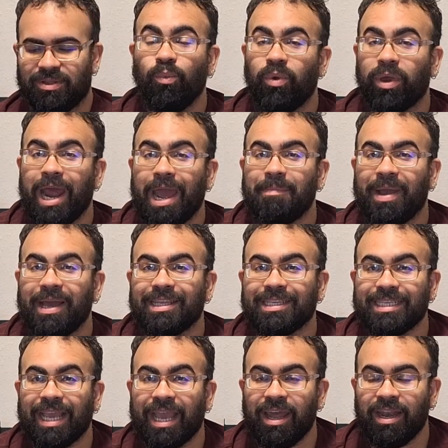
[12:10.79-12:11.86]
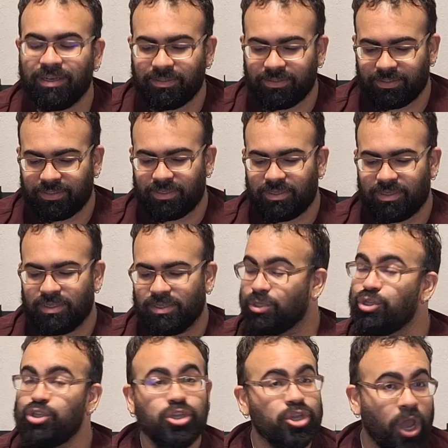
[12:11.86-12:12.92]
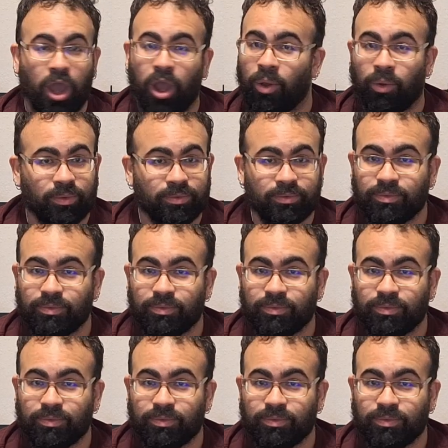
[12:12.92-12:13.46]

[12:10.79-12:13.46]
Would I buy this again? No.